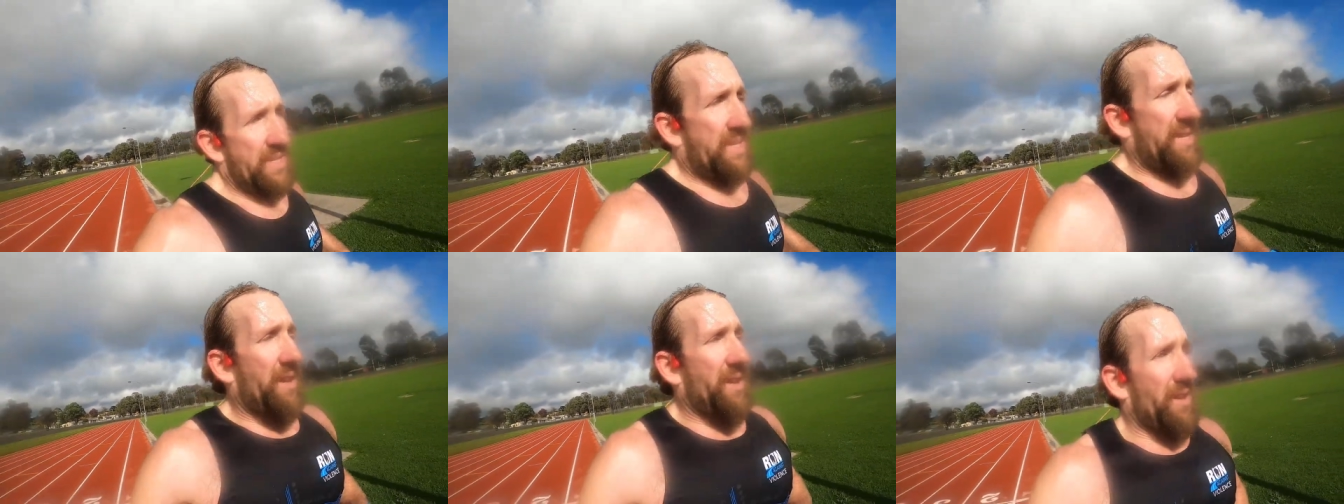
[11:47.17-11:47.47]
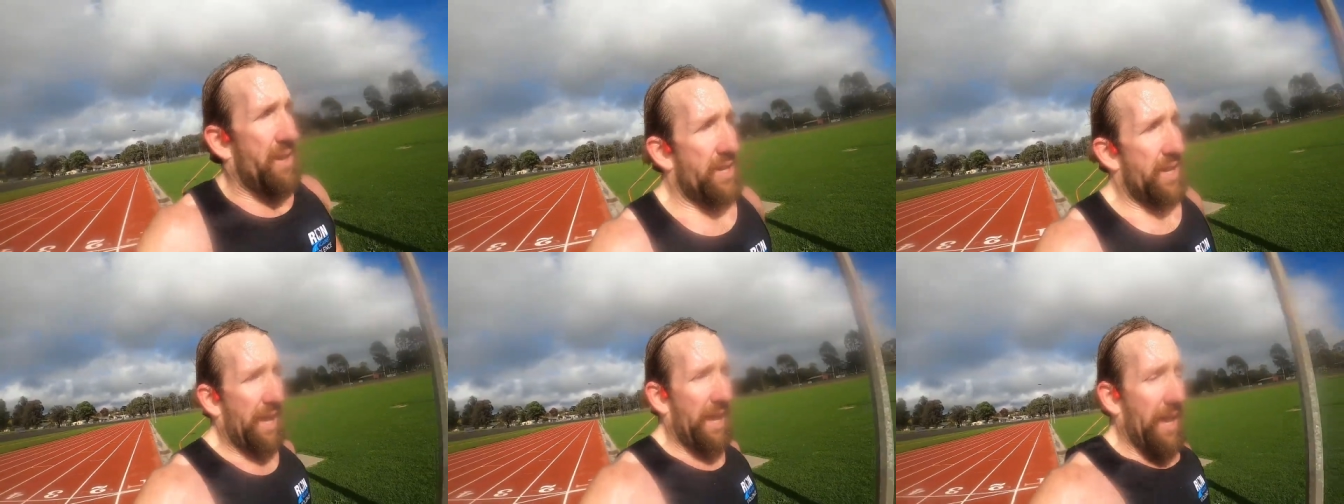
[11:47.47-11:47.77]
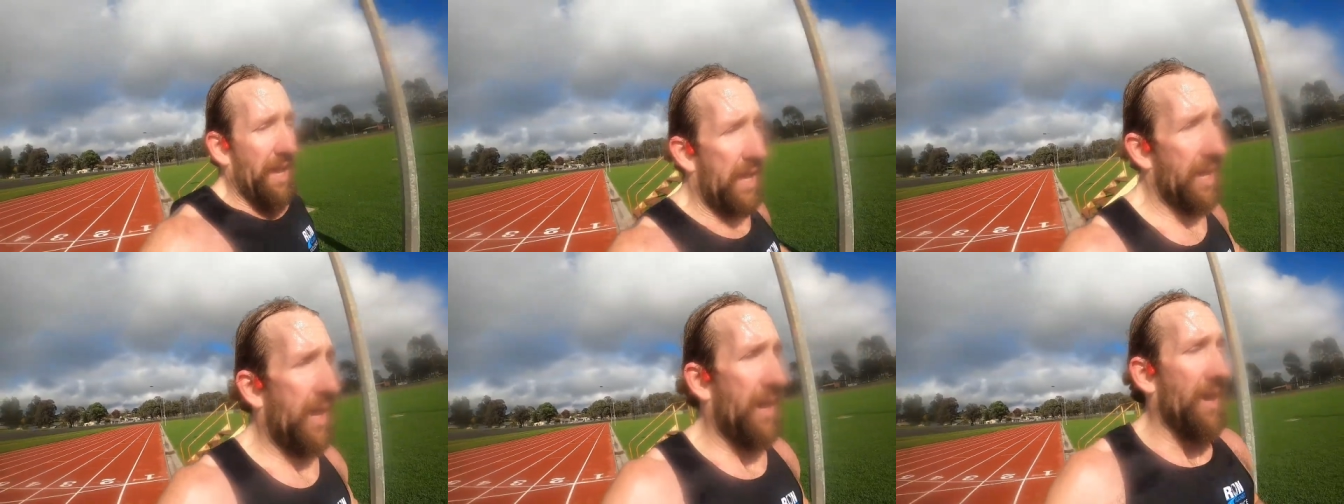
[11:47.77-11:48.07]
So
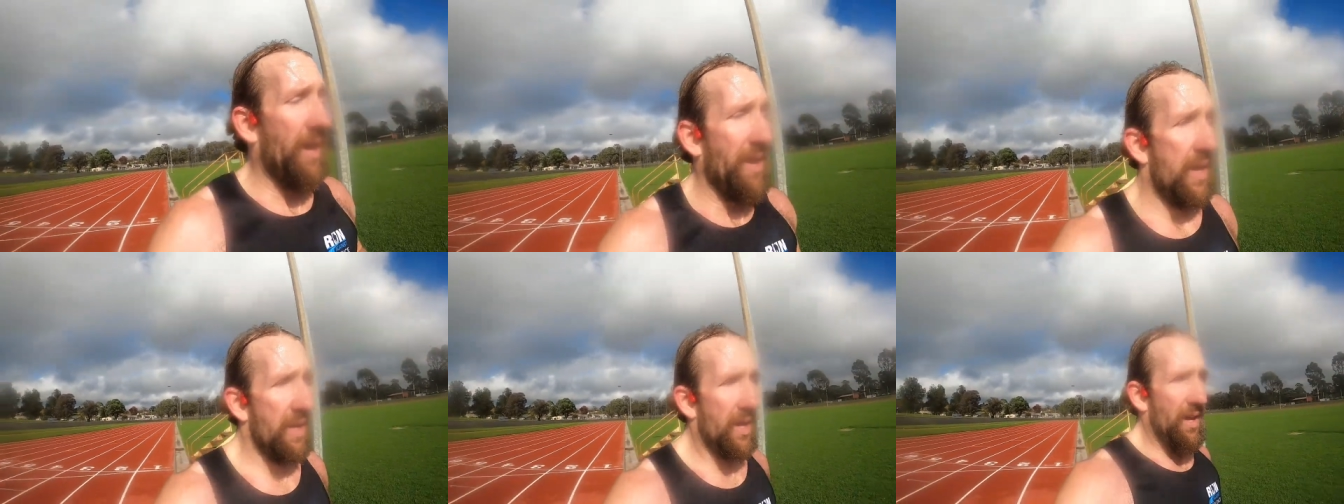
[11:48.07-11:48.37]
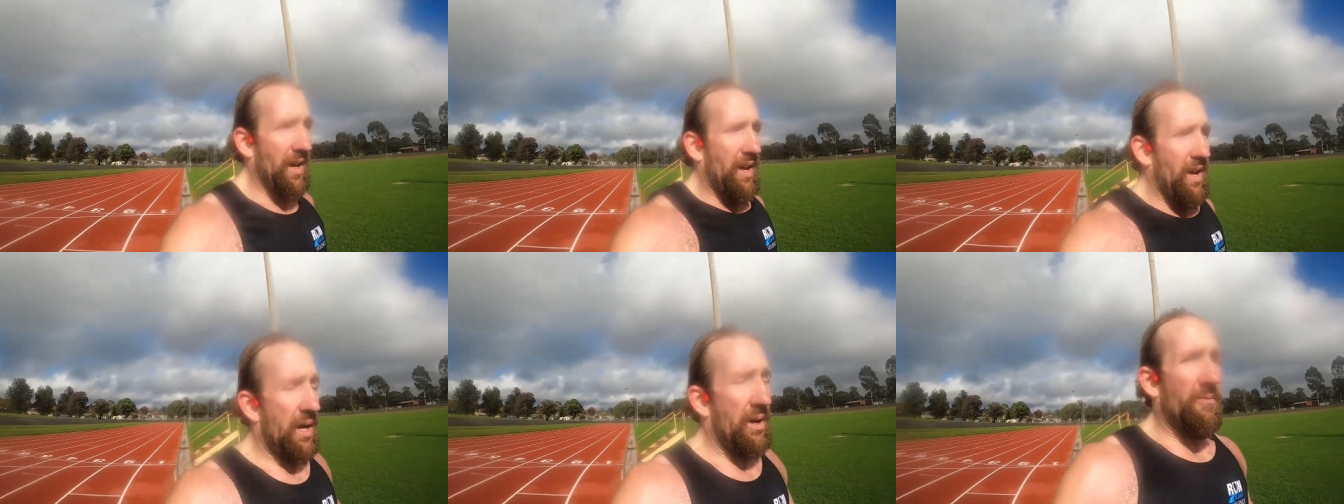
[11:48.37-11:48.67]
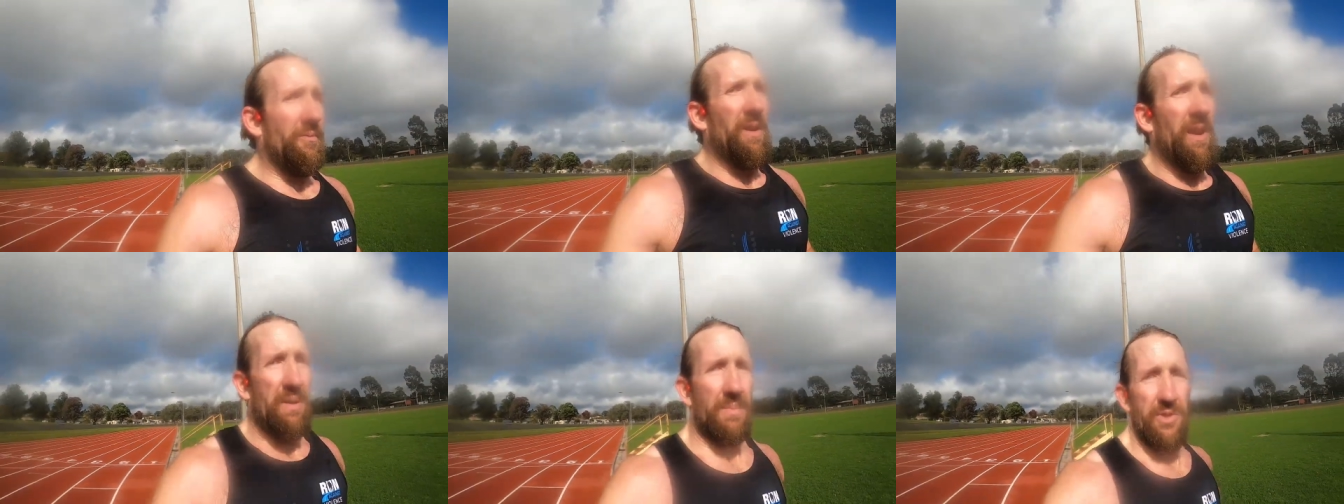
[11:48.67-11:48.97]

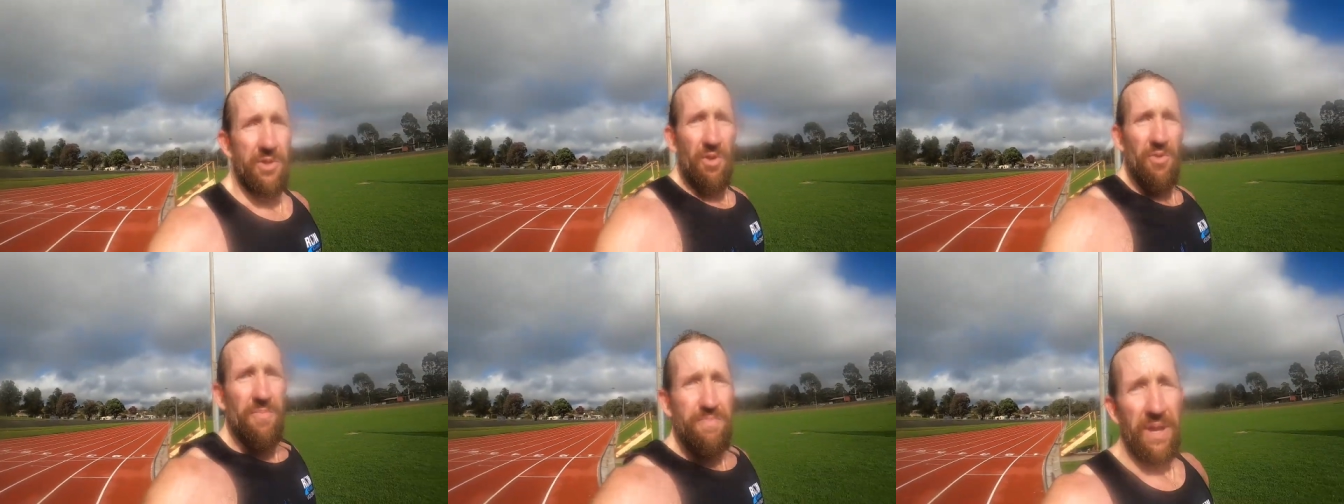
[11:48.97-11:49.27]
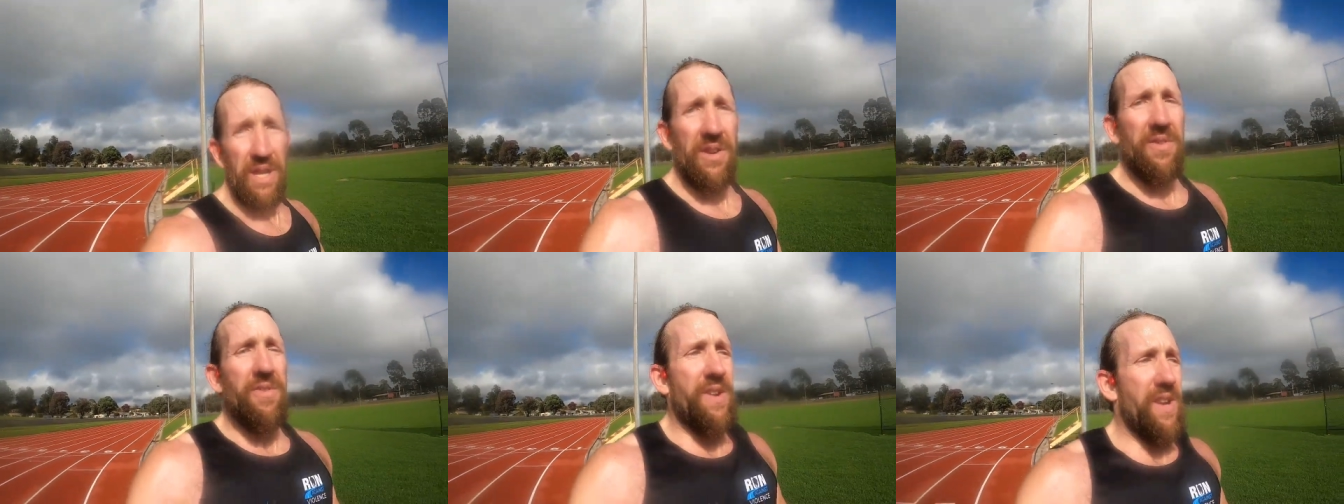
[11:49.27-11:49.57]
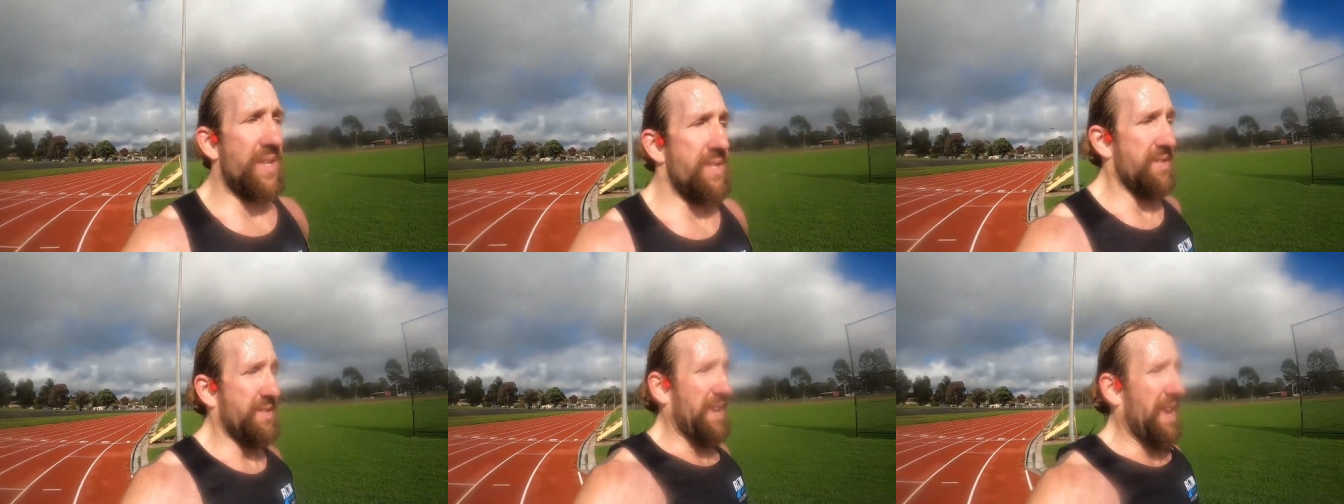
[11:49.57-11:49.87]
when I'm doing bigger
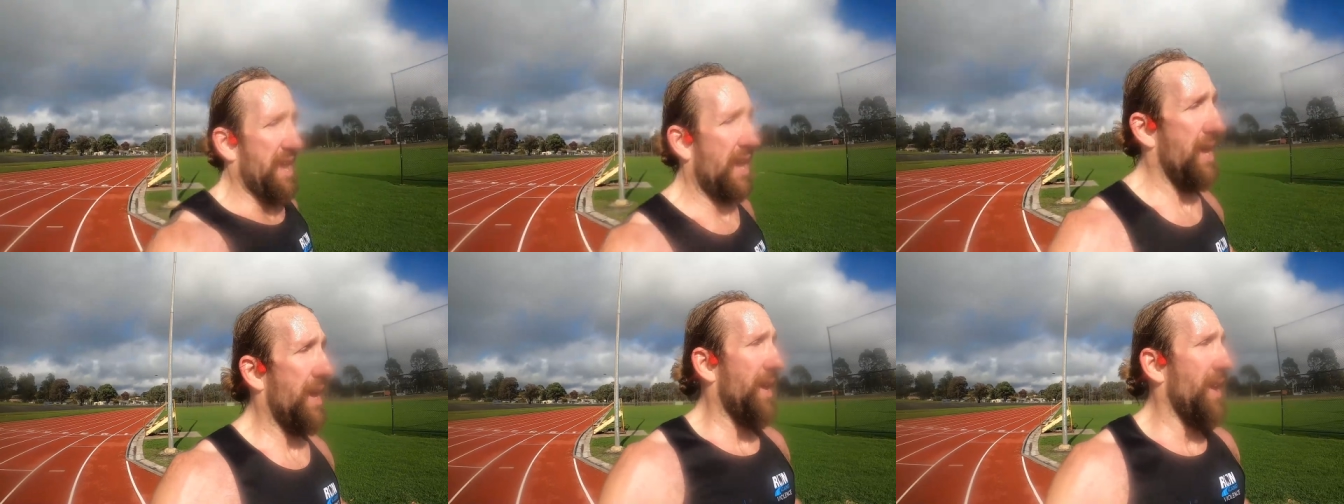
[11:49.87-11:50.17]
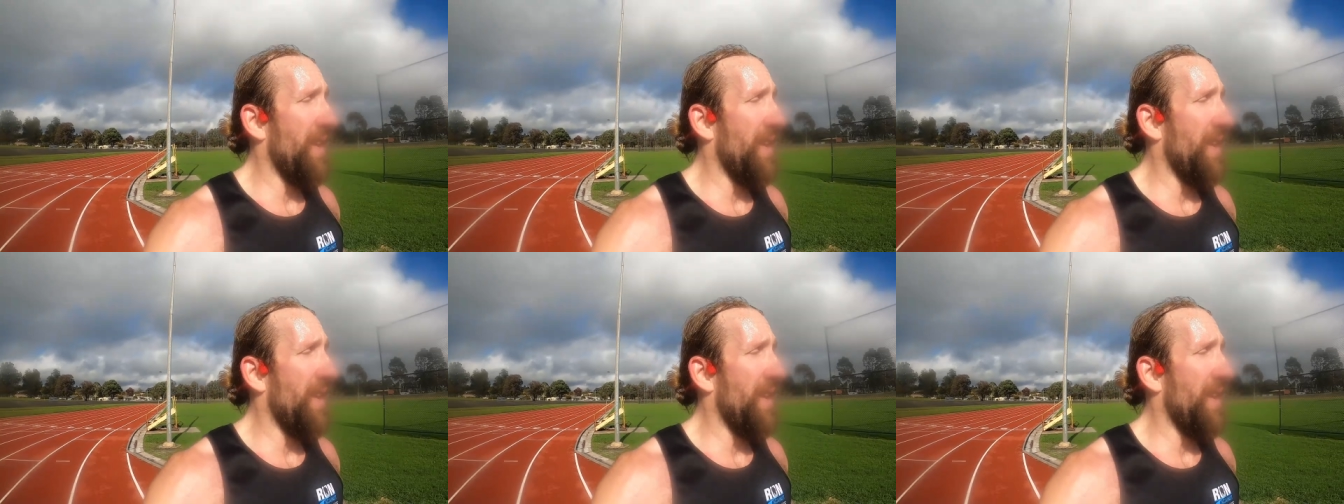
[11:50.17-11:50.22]
runs,